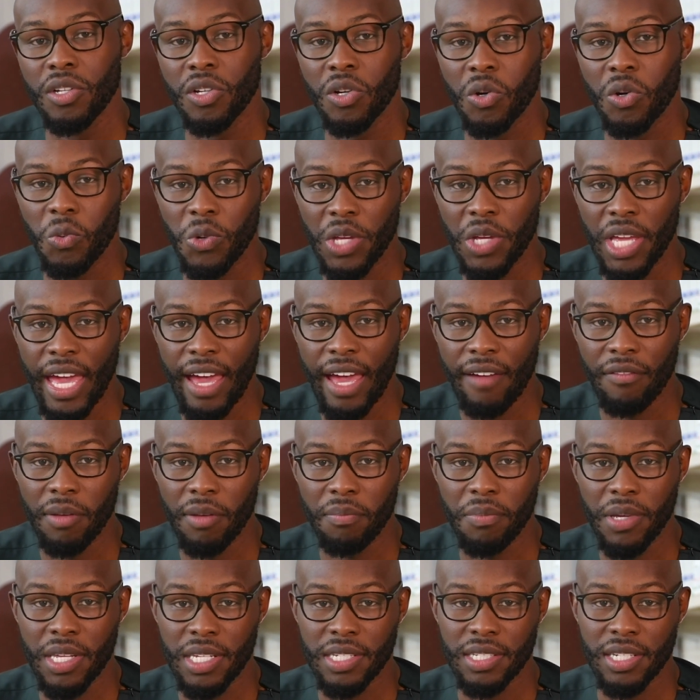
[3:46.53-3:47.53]
We have a
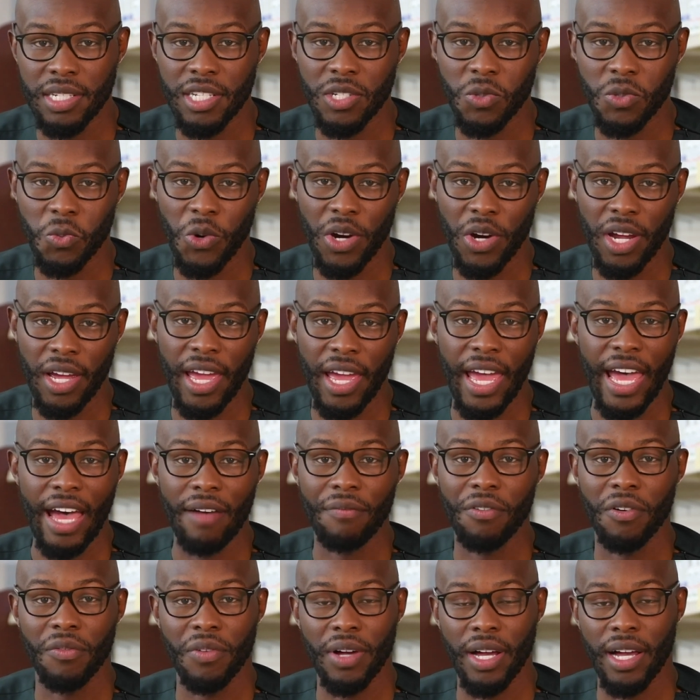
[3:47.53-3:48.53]
business where
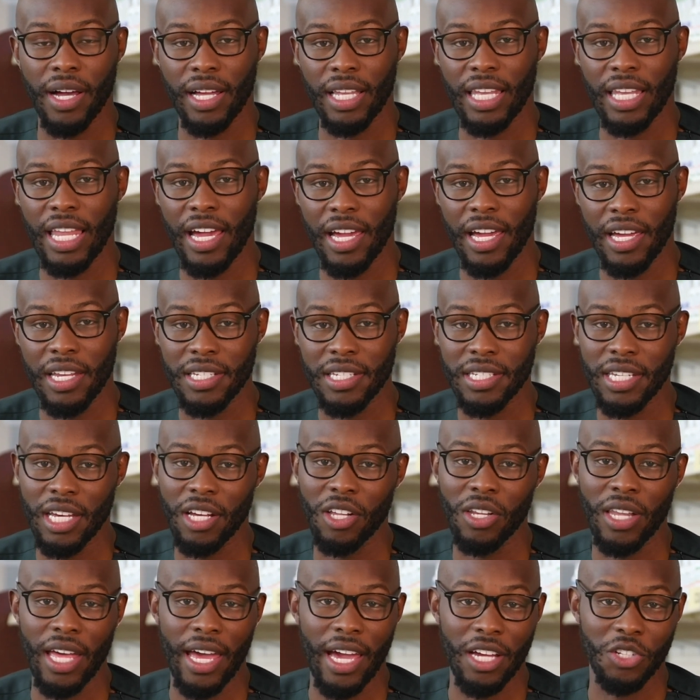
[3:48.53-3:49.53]
half of our
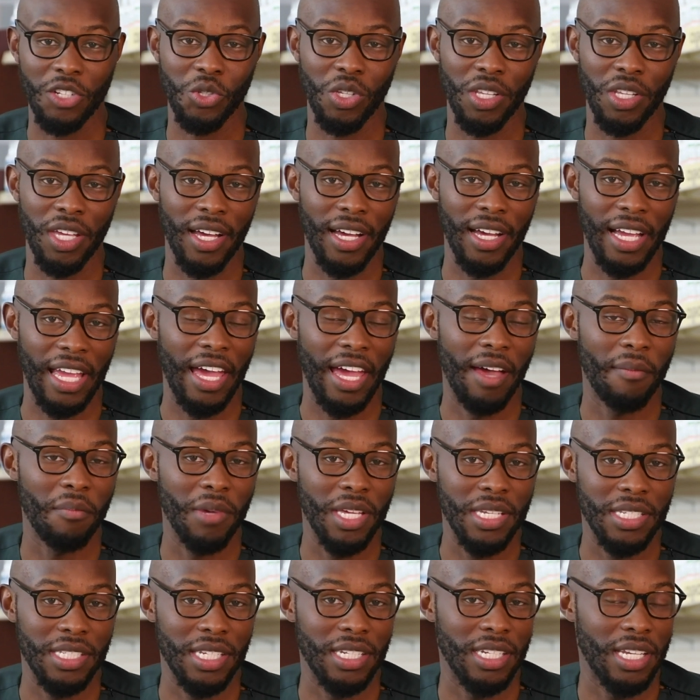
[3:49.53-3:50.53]
clientele actually are
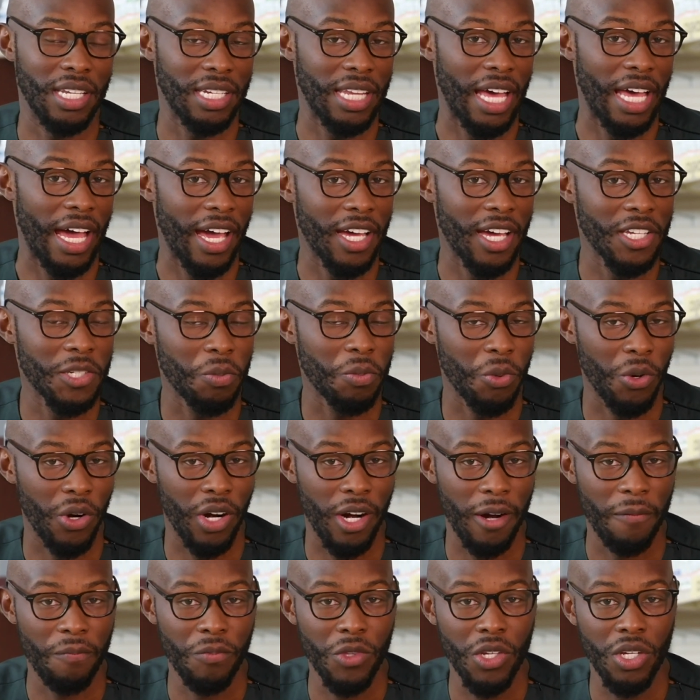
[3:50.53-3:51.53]
Gambians in the diaspora.